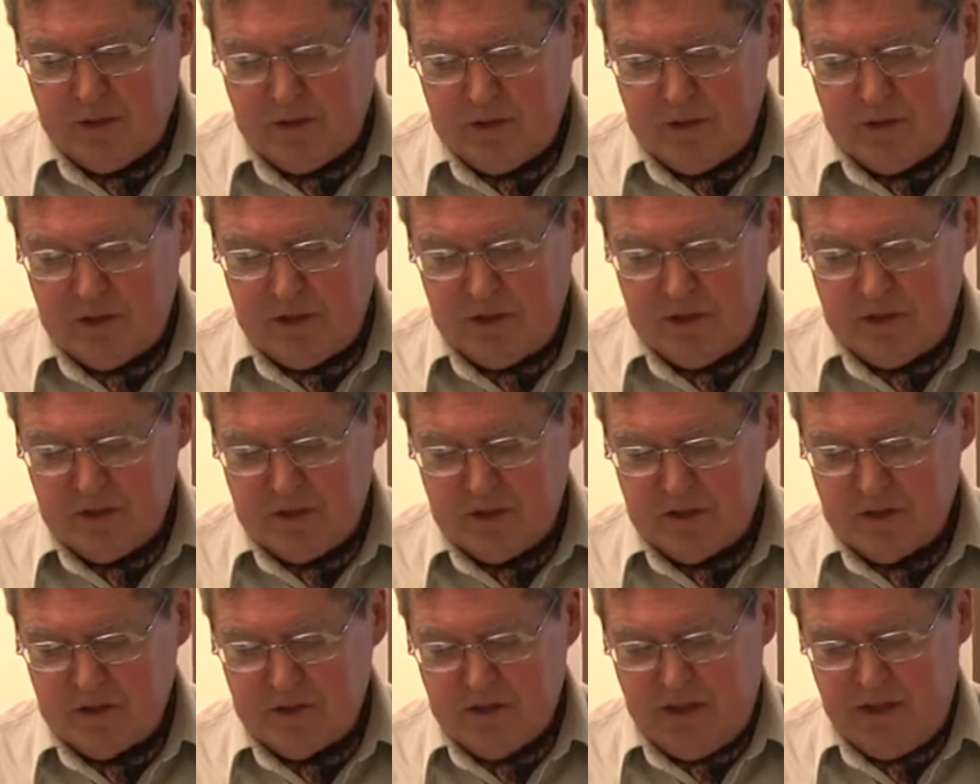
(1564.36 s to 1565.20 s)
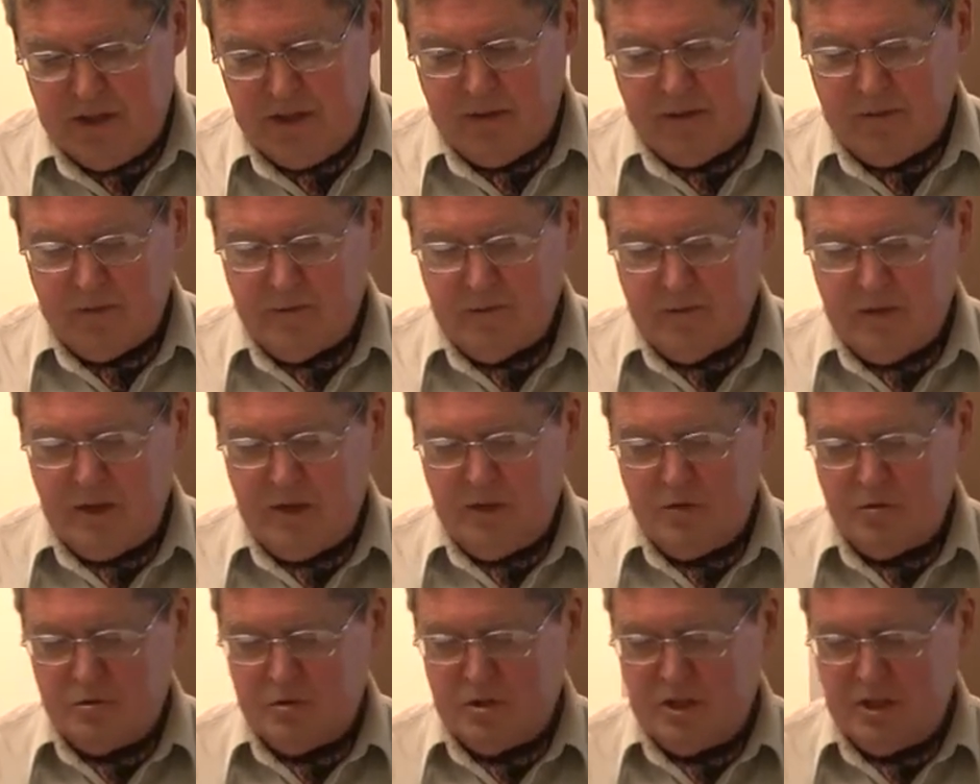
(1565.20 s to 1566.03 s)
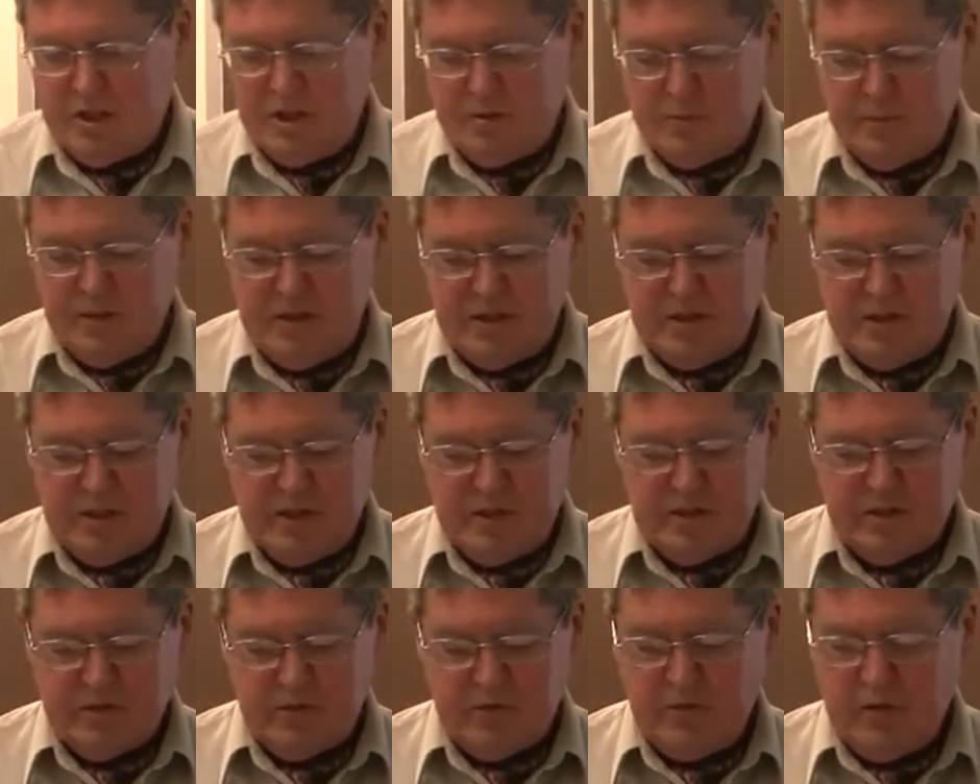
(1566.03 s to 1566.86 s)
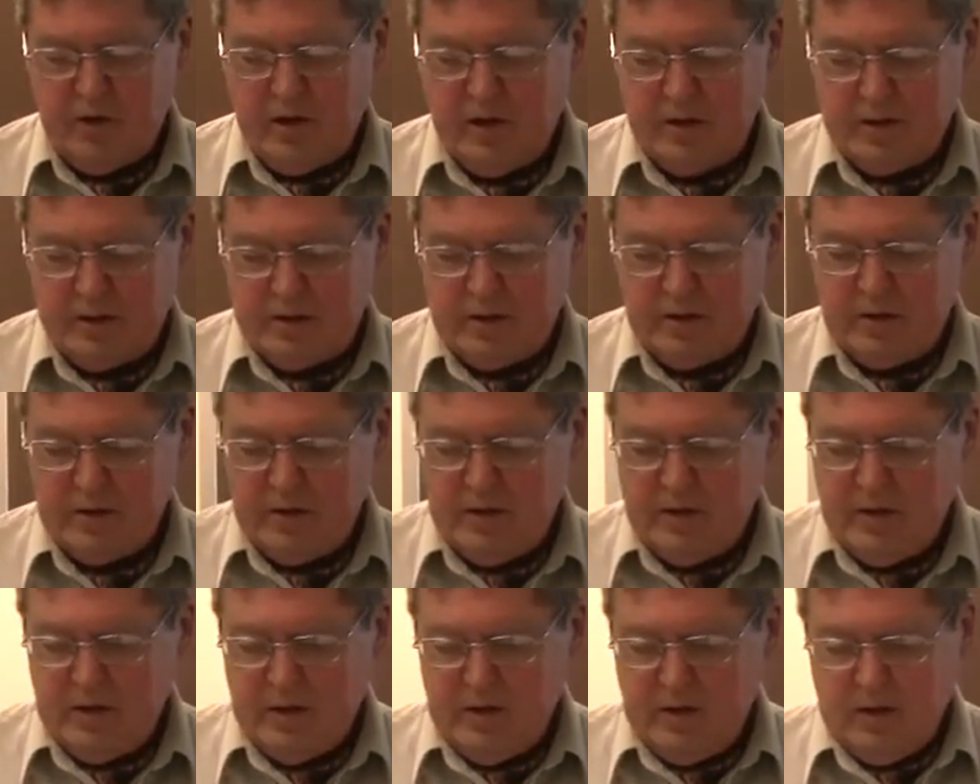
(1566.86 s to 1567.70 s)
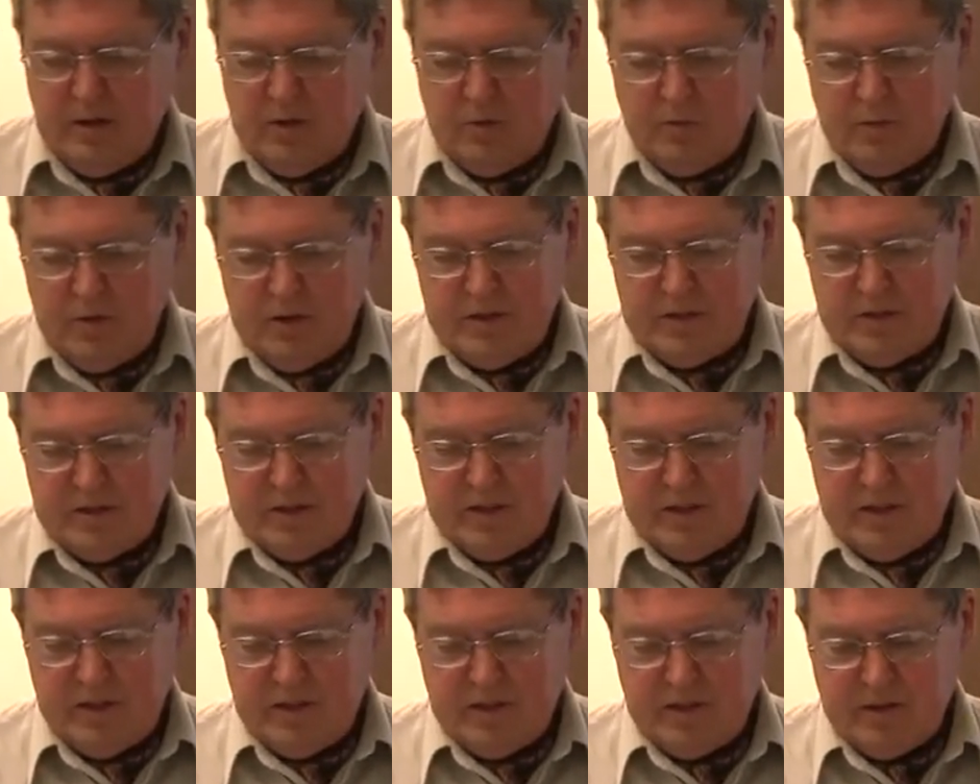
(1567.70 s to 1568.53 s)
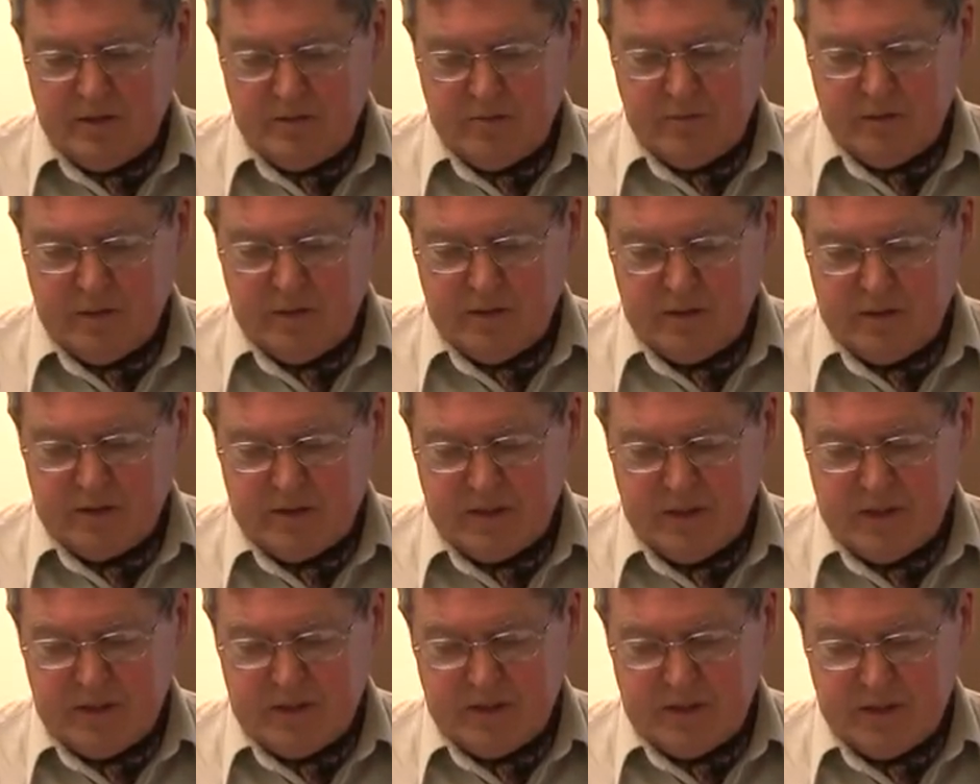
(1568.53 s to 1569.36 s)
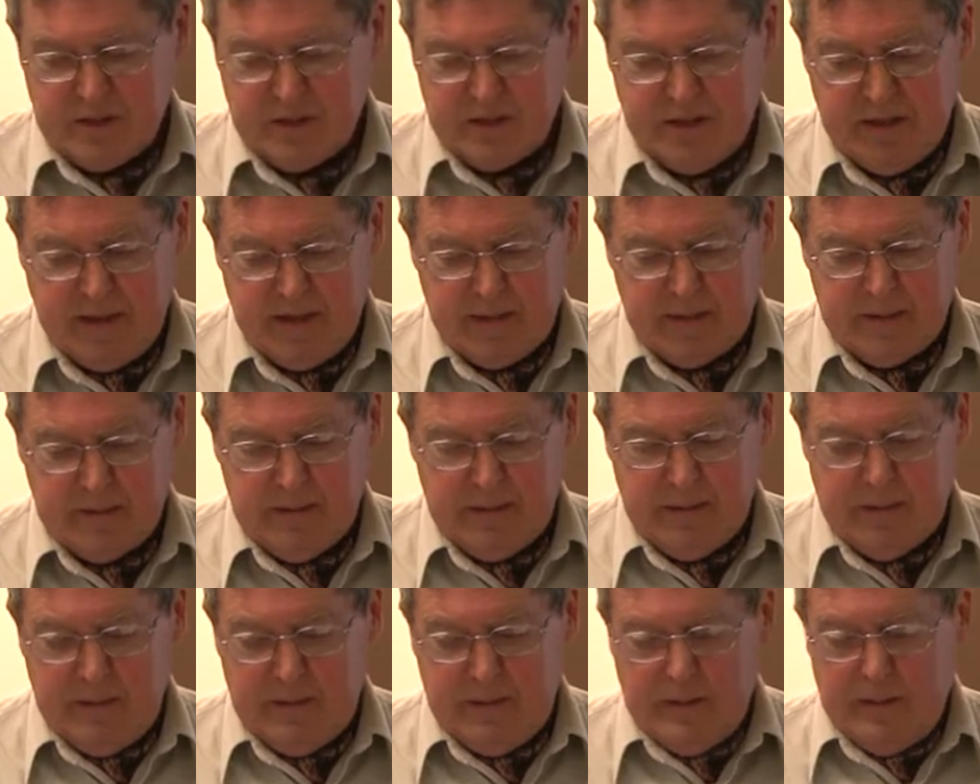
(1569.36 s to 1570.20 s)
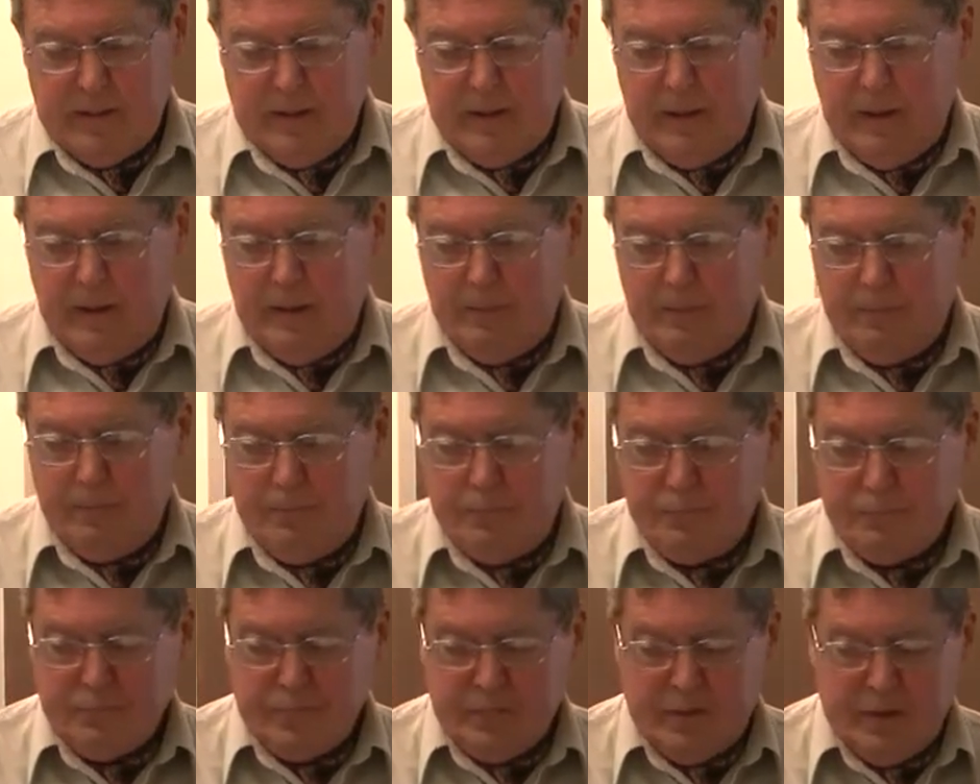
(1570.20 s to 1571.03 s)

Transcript: at Jesus saying, He who sees me sees the Father, we see the realization of that. Um,